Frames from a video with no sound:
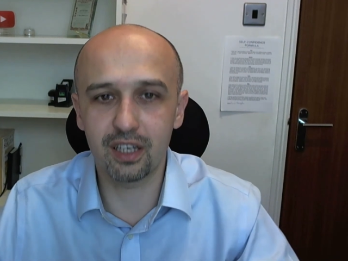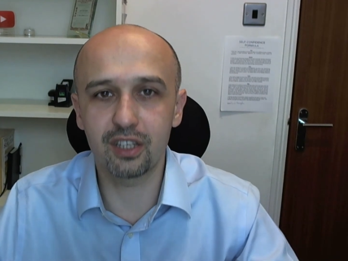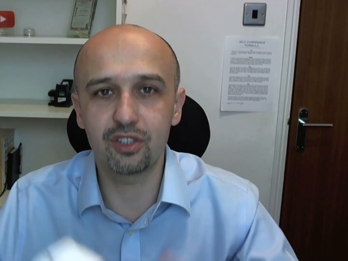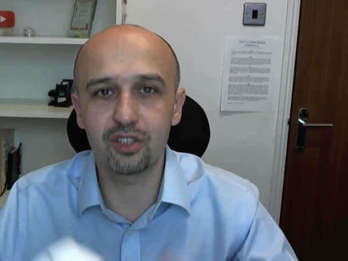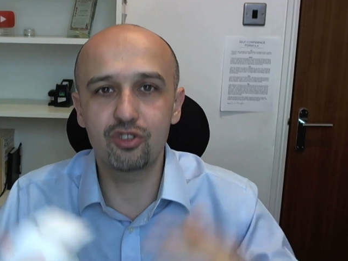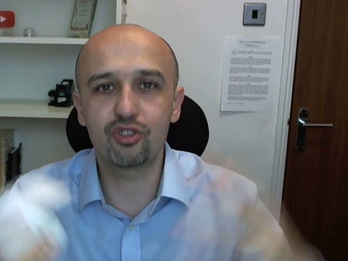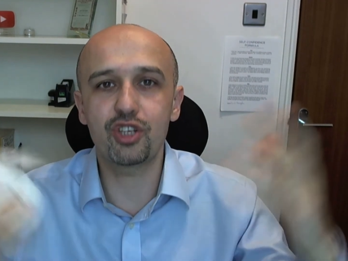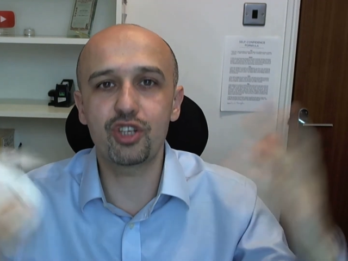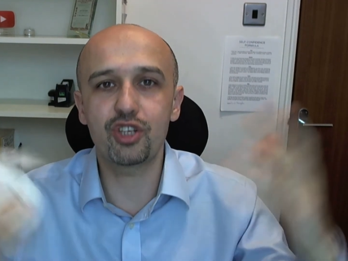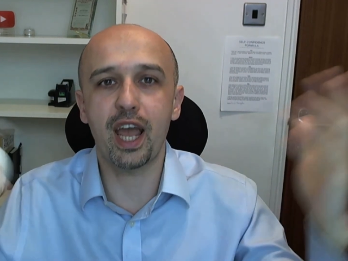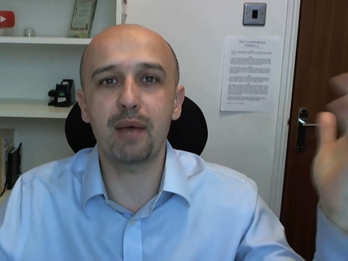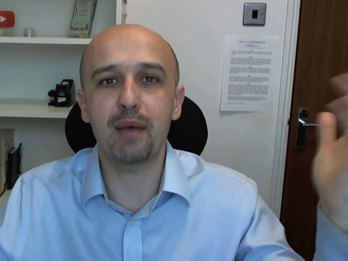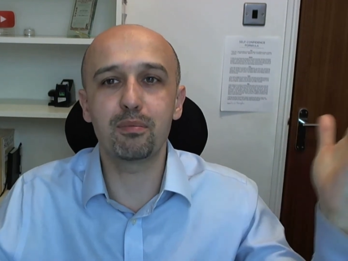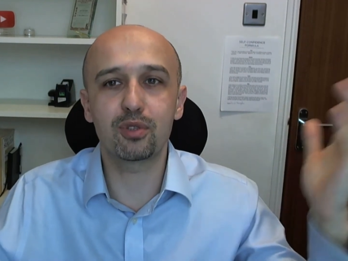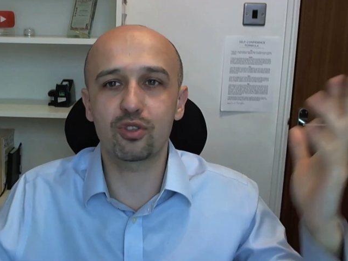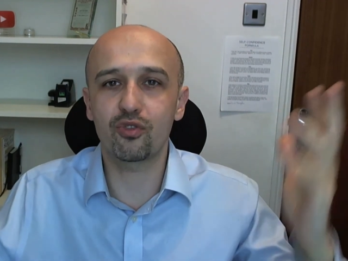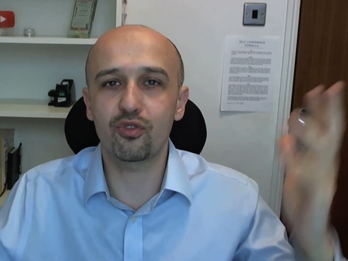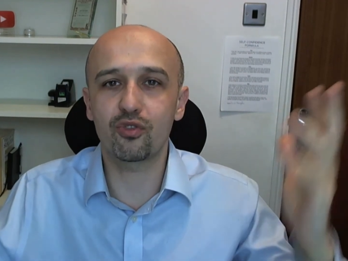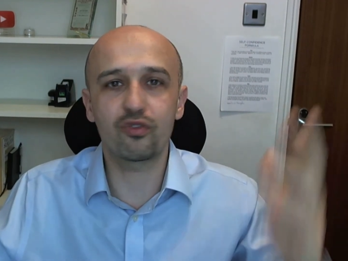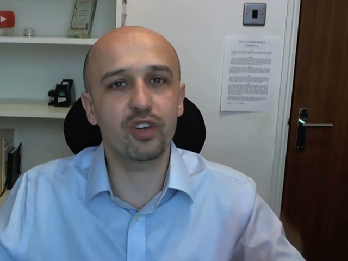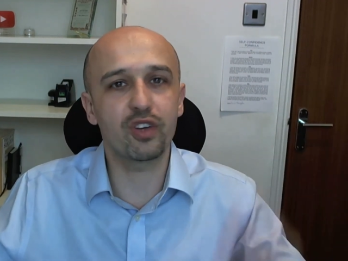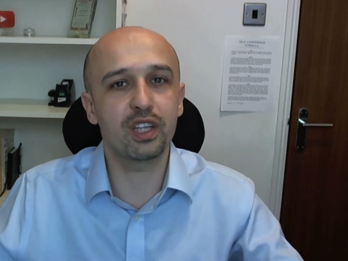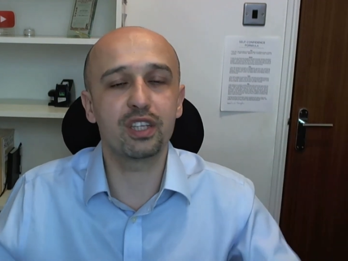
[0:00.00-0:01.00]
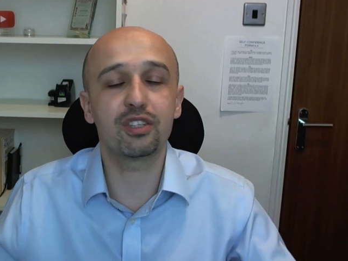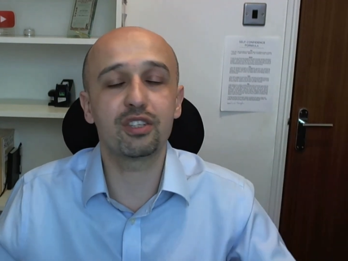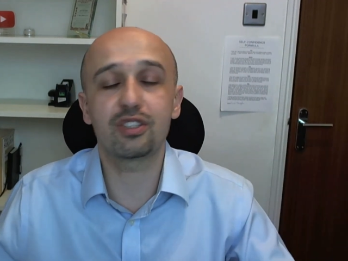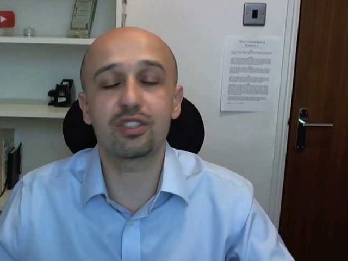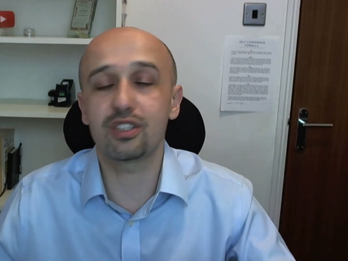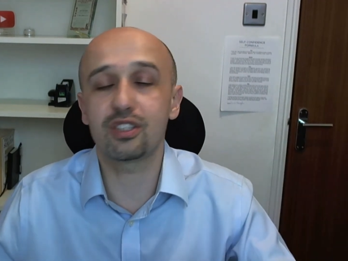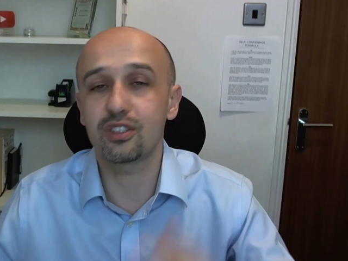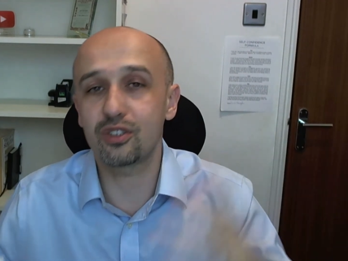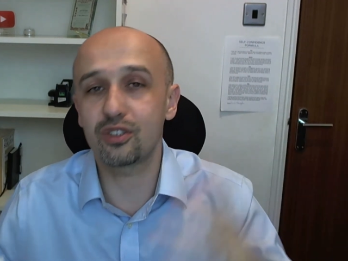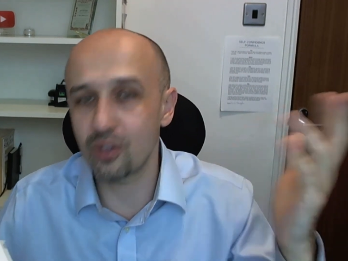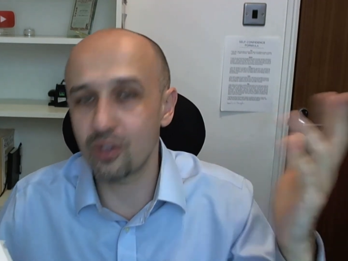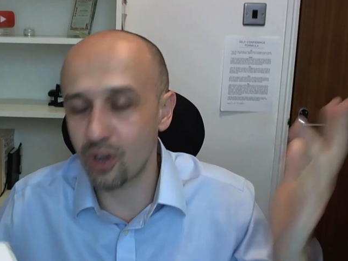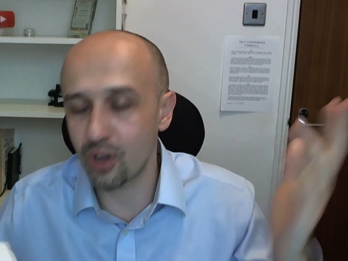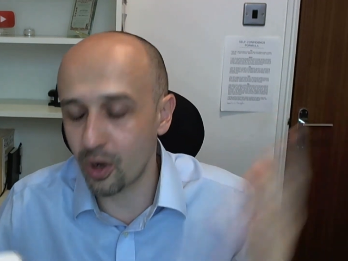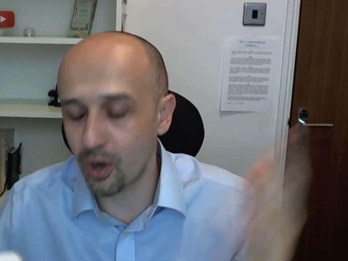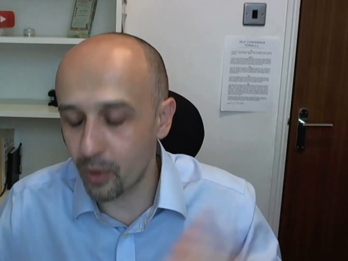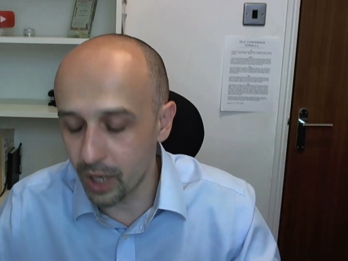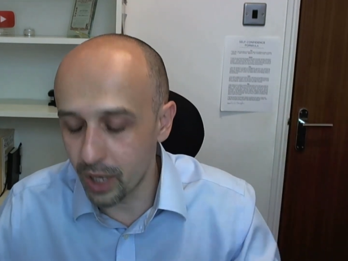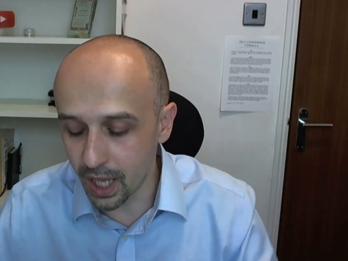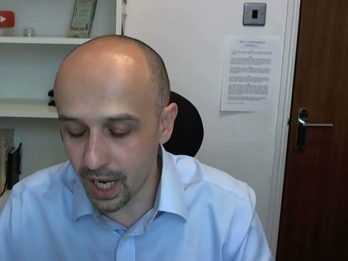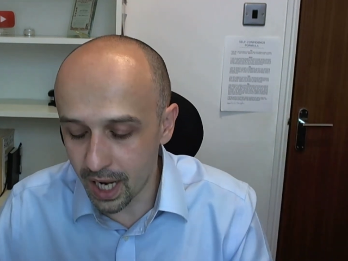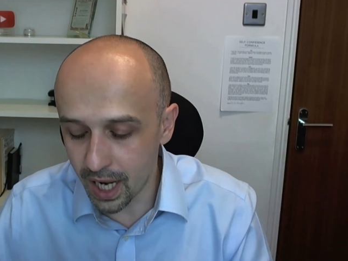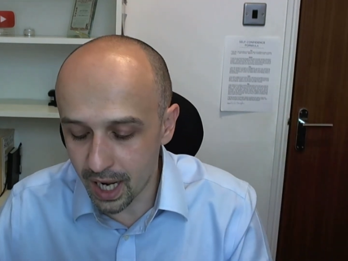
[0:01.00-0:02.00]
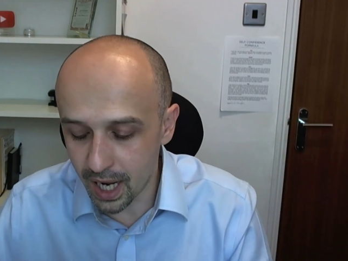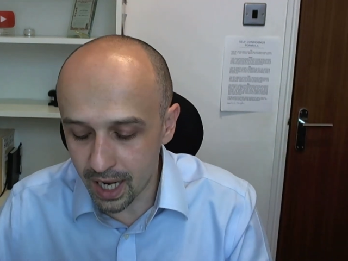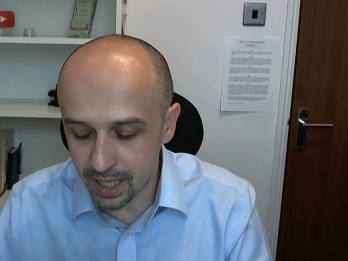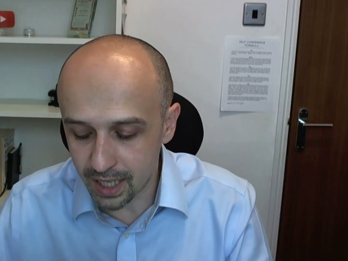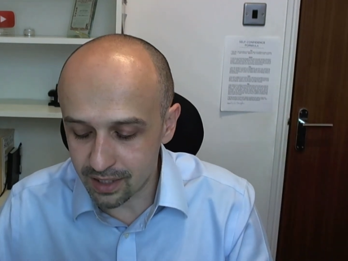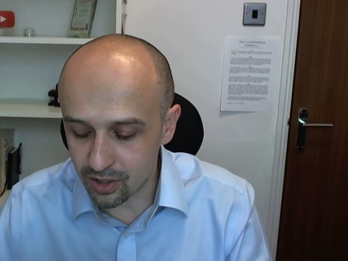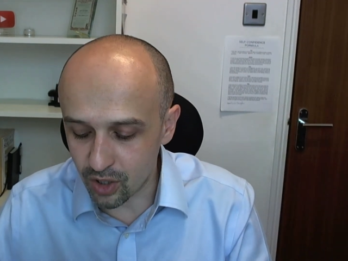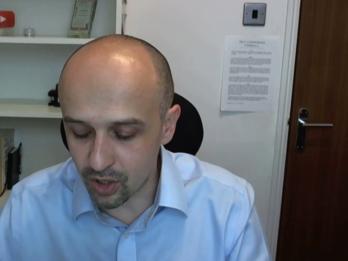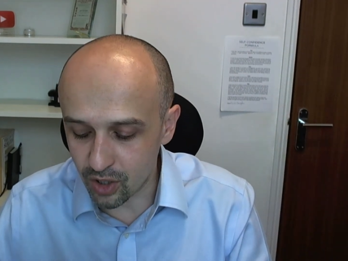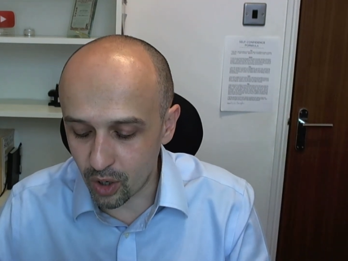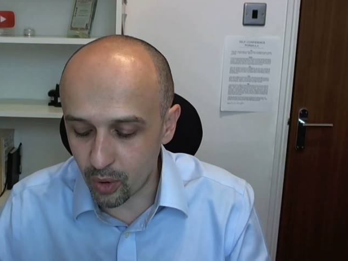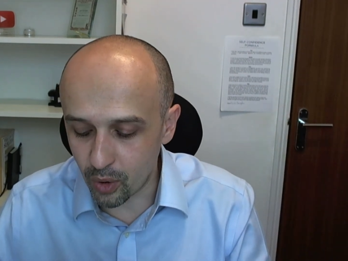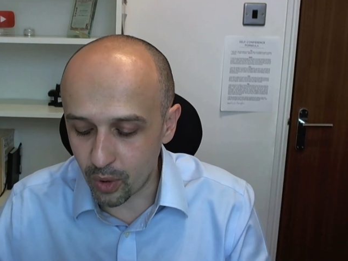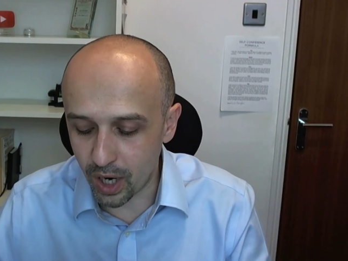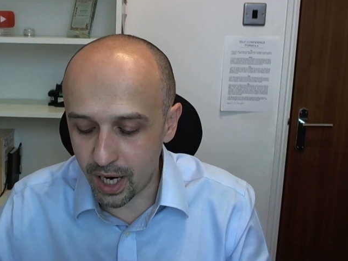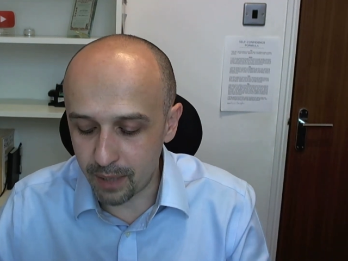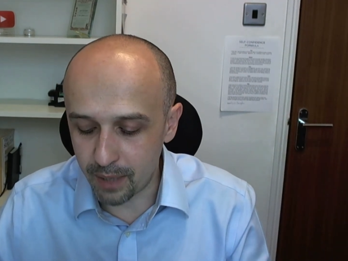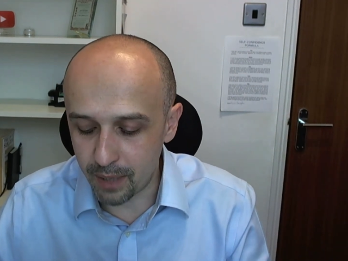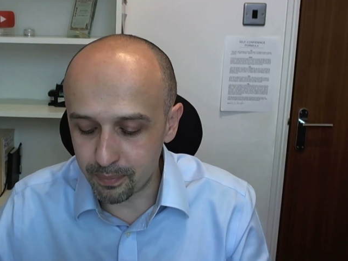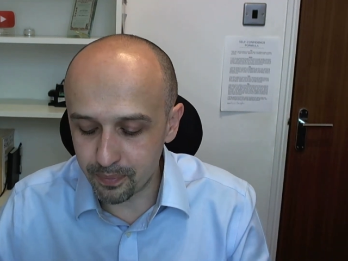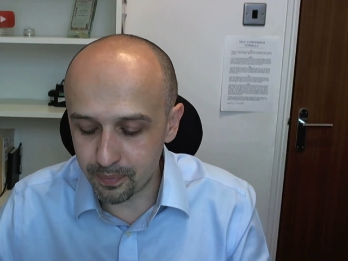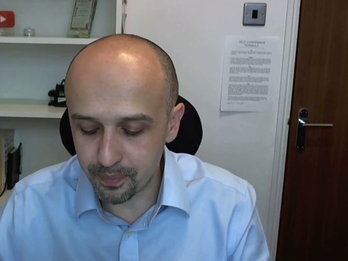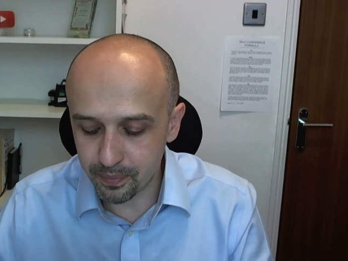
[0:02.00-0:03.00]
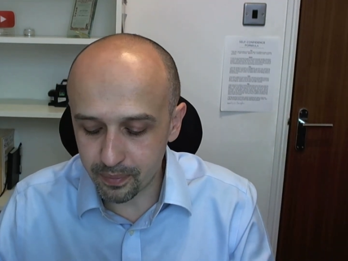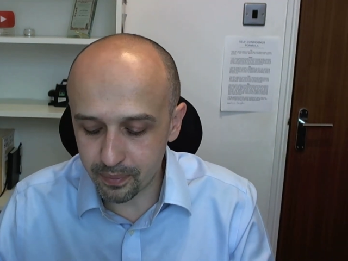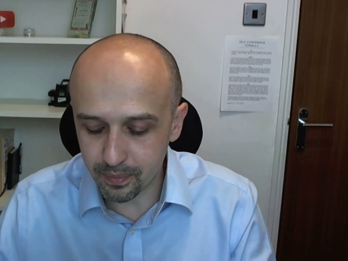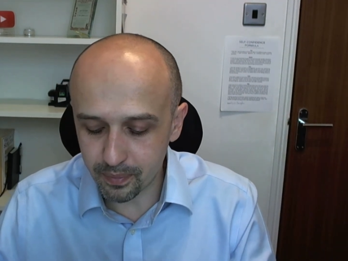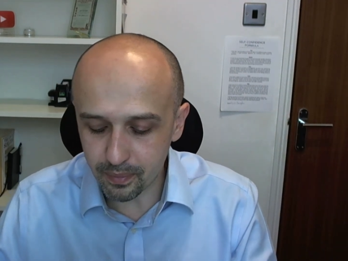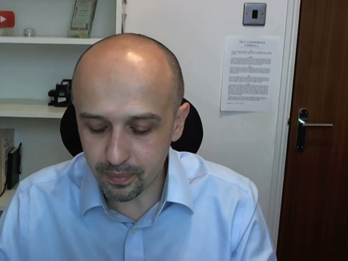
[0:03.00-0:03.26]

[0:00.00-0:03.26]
it jams or finishes you know so um,